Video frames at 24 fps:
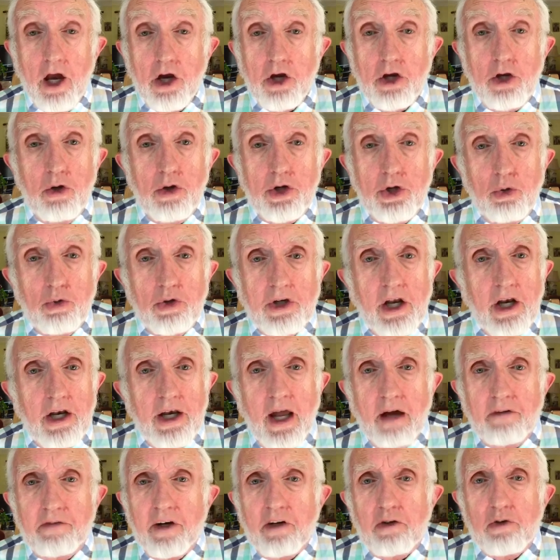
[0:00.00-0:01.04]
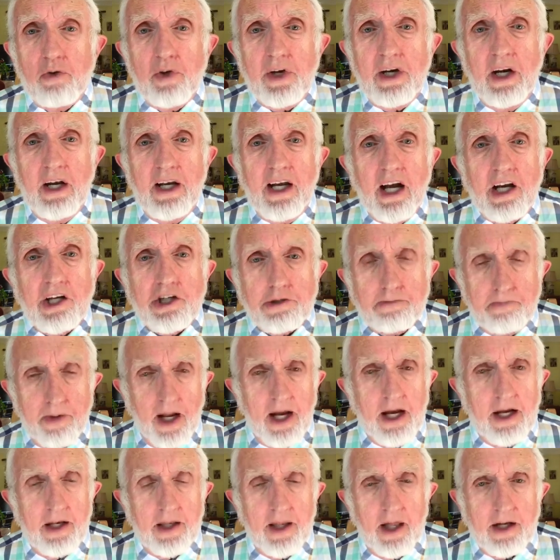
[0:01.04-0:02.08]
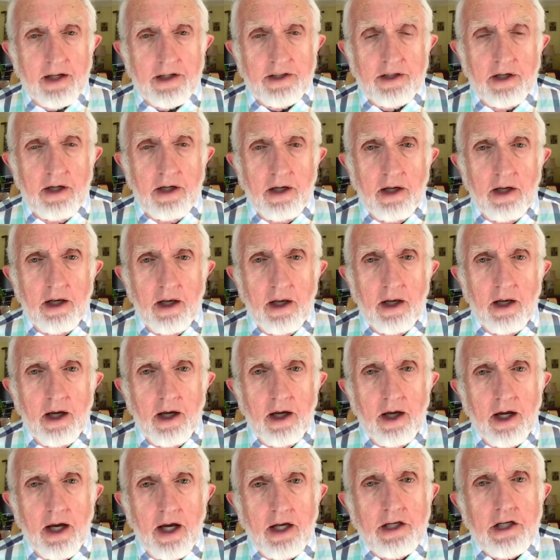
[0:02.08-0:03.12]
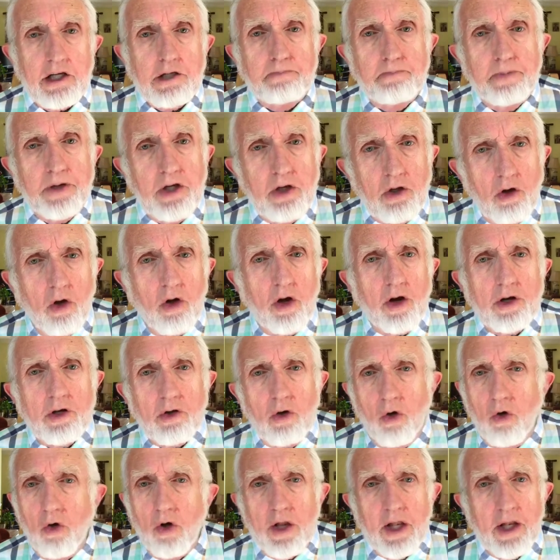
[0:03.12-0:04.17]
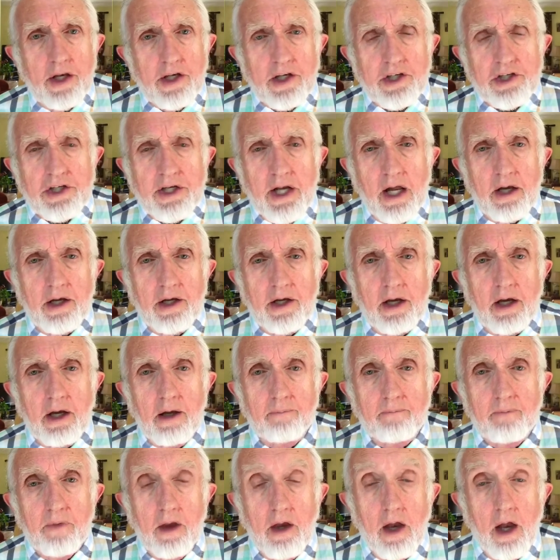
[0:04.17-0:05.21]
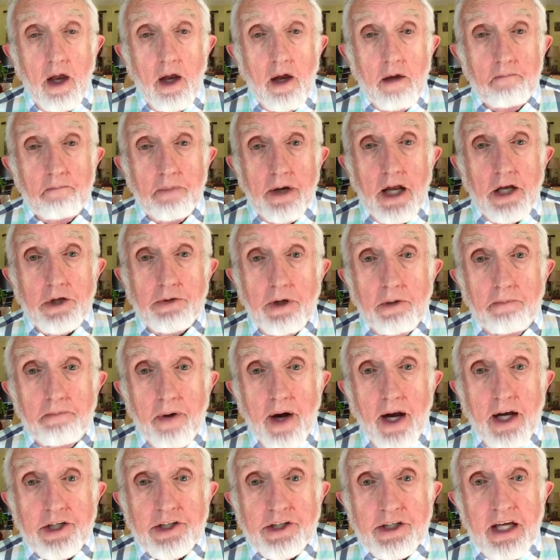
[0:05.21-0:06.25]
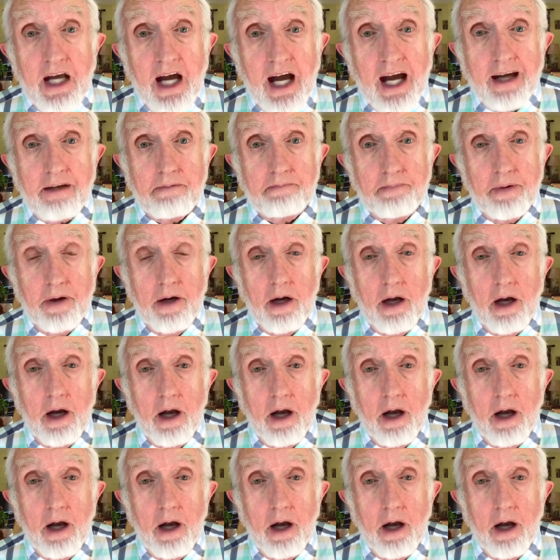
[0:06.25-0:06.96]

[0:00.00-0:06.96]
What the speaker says: You know, you can never really explain that. It is beyond all understanding. But as we press the app,